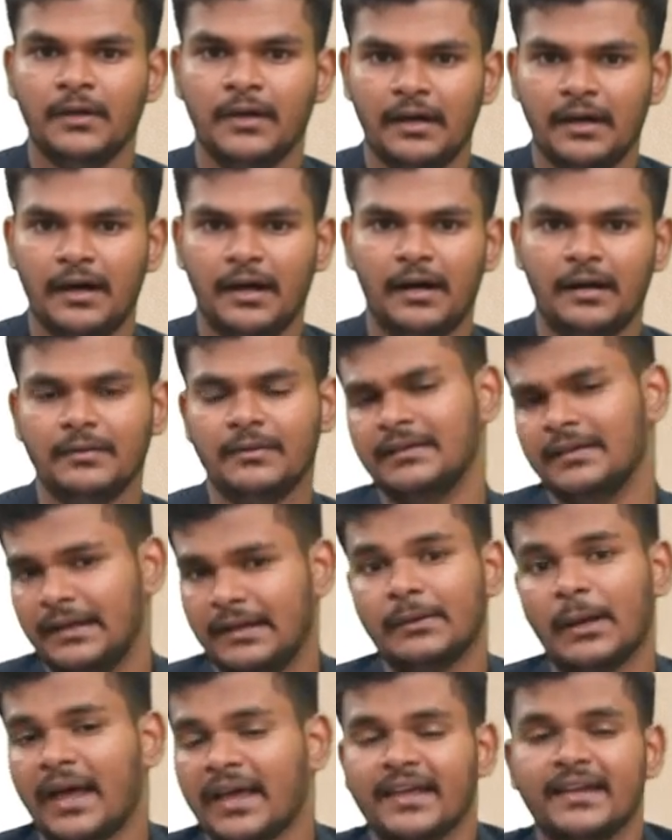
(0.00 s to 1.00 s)

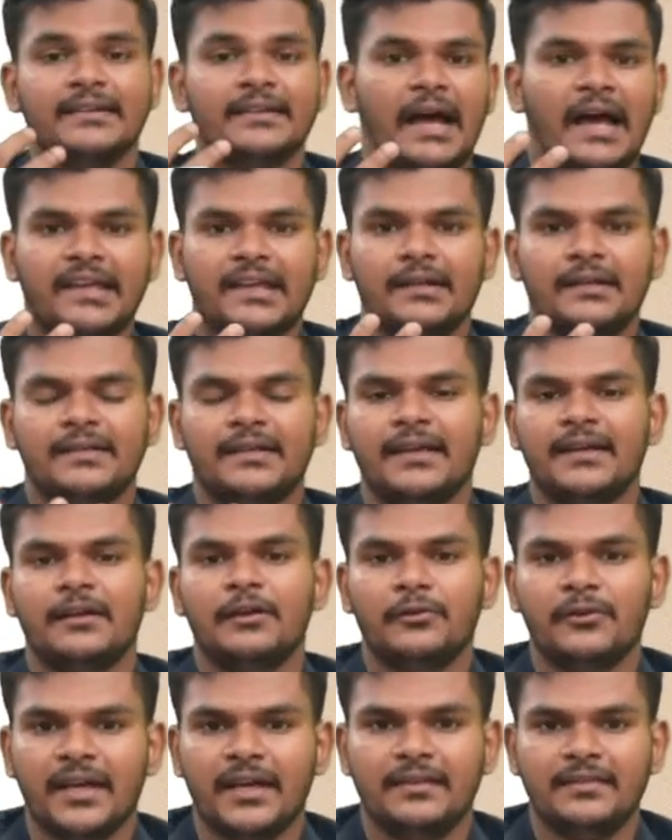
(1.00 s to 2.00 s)
I can take a
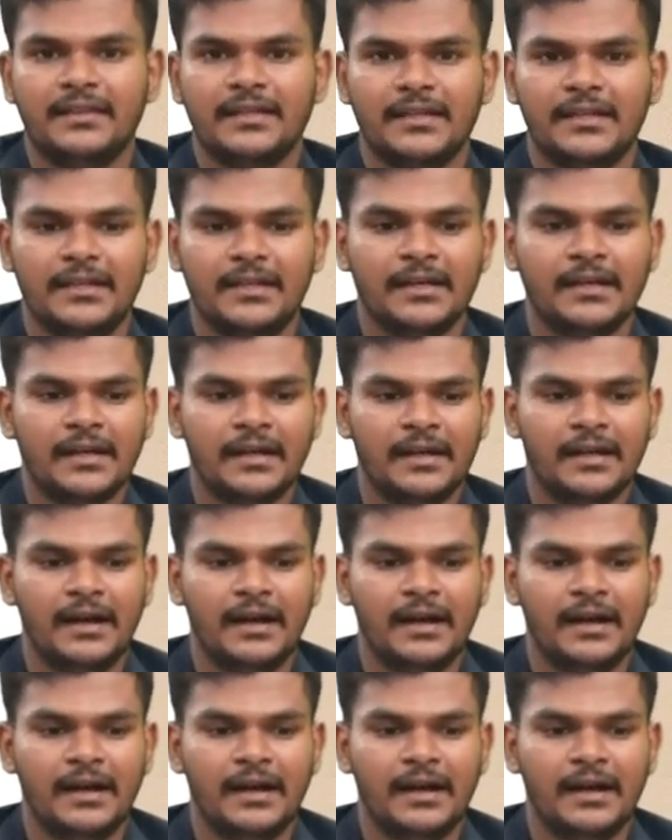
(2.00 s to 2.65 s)
look at the